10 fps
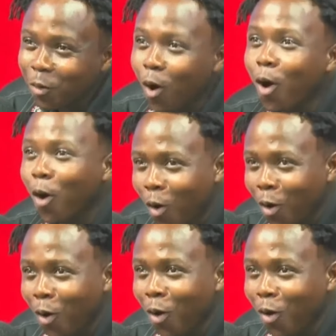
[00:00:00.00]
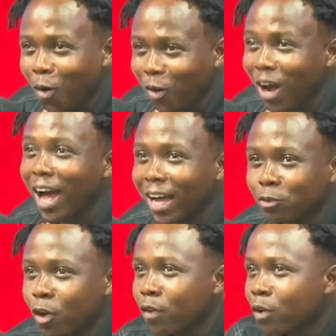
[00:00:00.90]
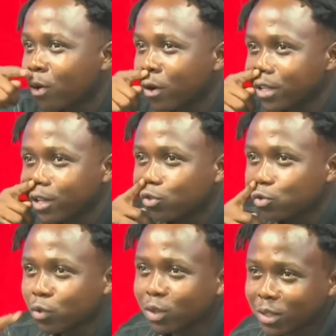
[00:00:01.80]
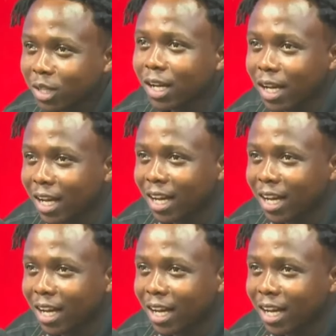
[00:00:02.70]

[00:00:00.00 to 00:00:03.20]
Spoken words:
go over clock near two.